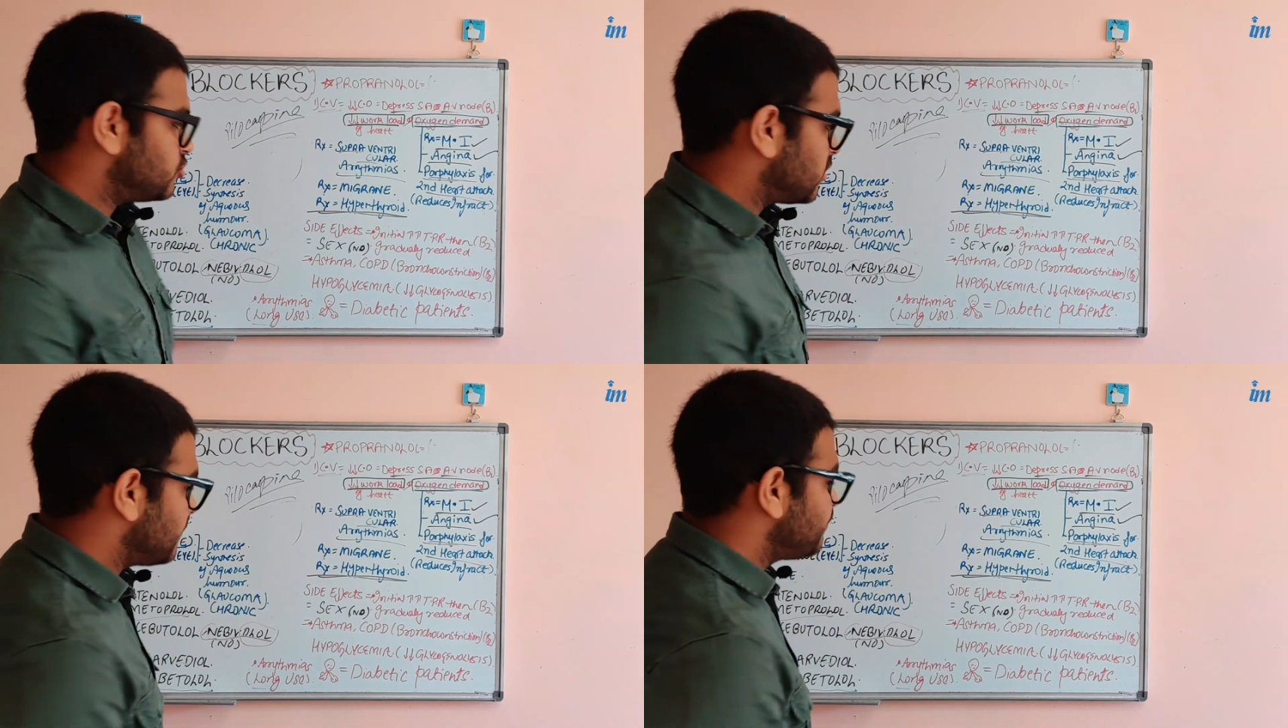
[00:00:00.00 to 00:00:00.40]

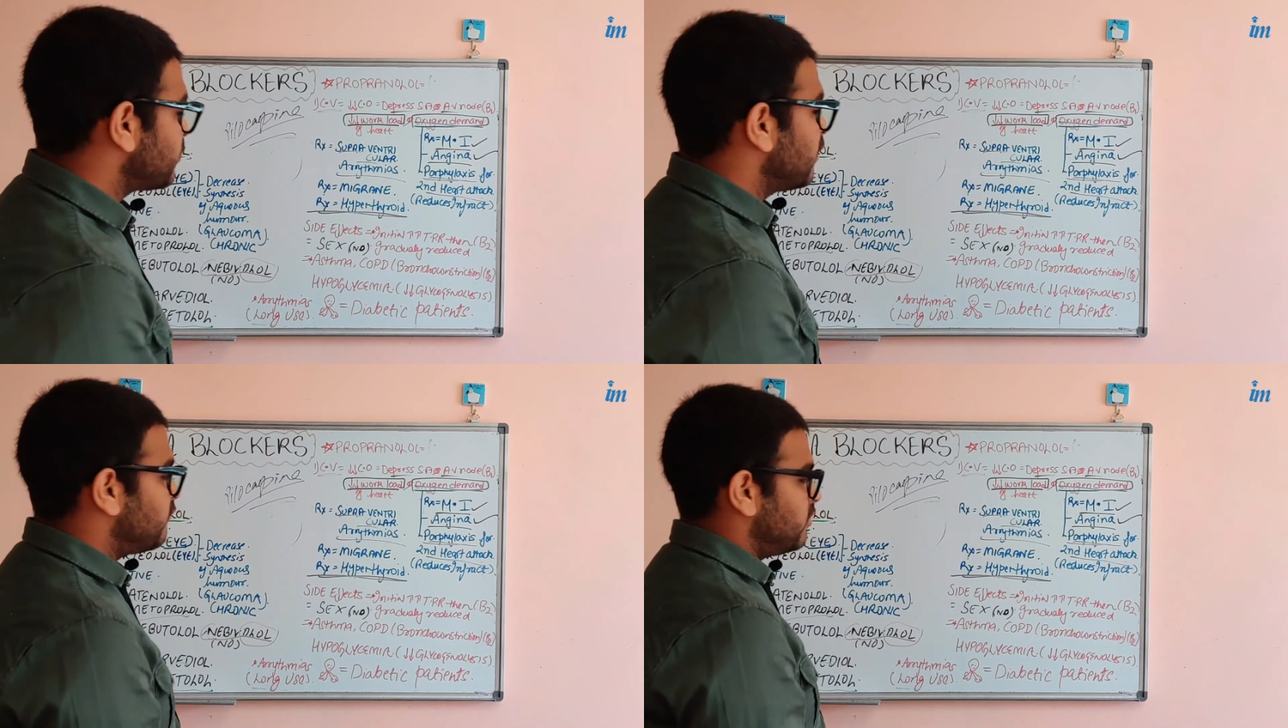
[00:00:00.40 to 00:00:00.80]
Okay,
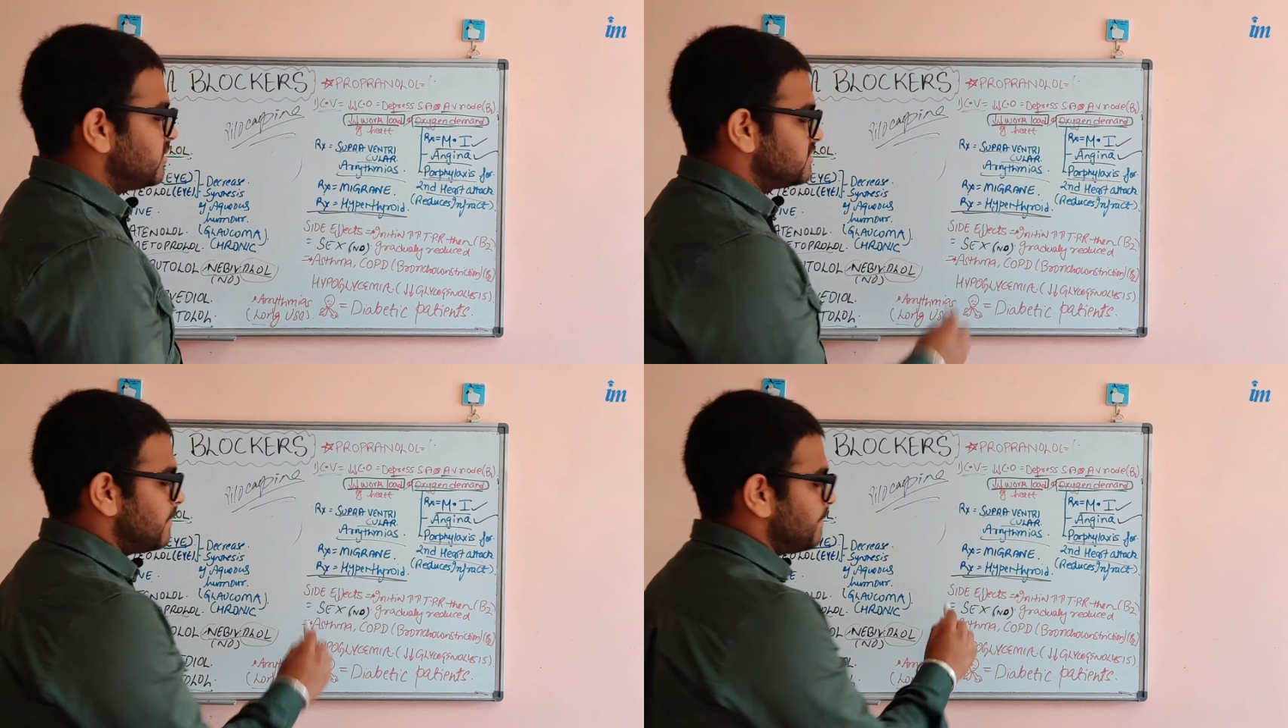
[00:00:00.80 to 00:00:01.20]
for
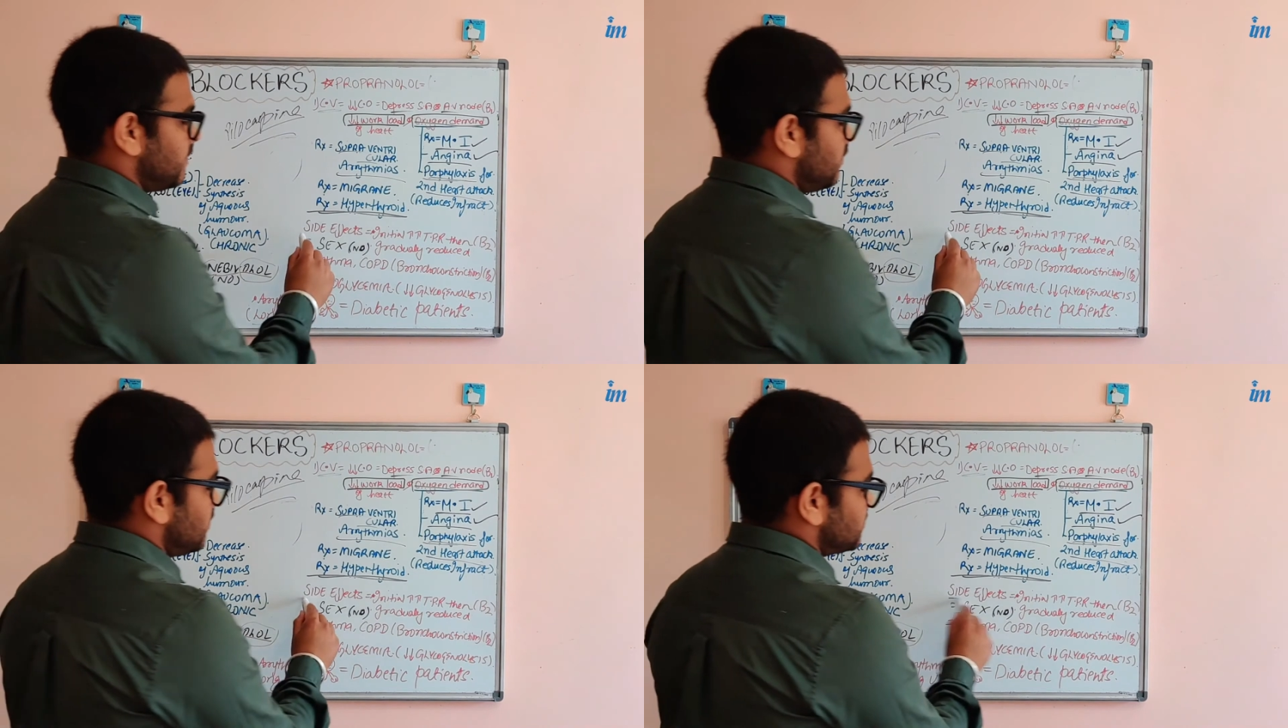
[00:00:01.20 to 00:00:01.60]

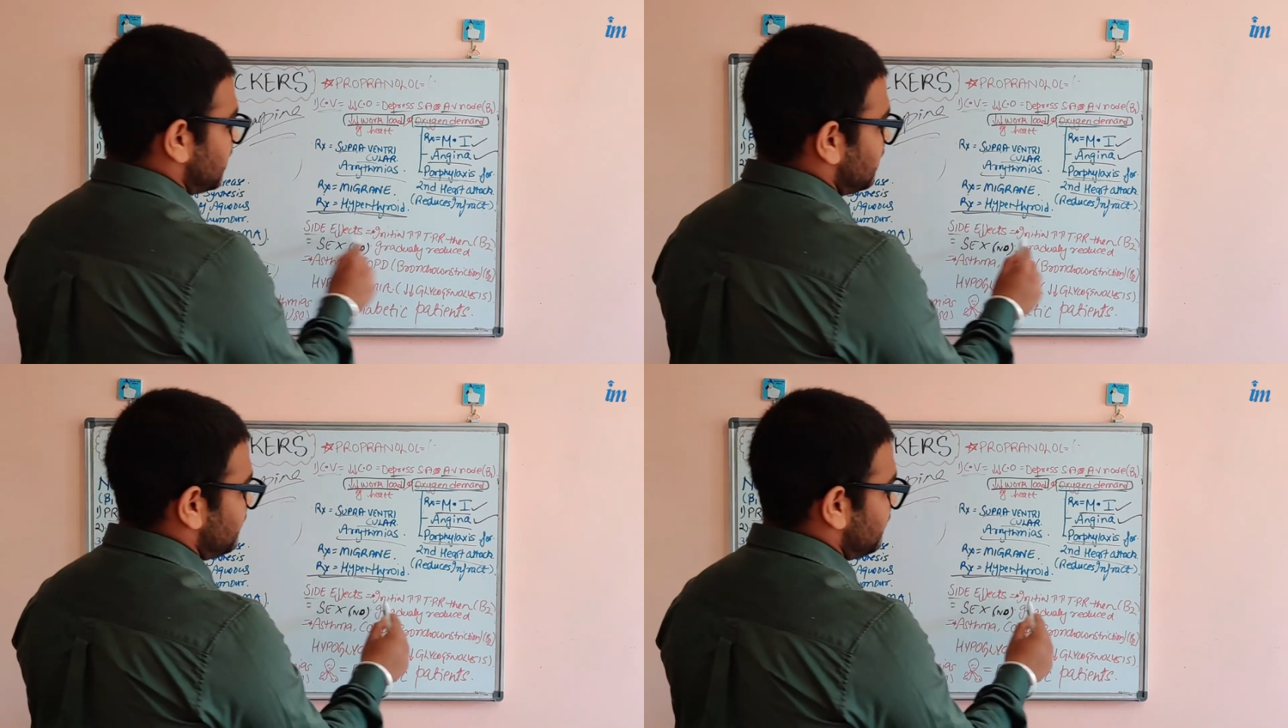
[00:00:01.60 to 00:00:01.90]
example, side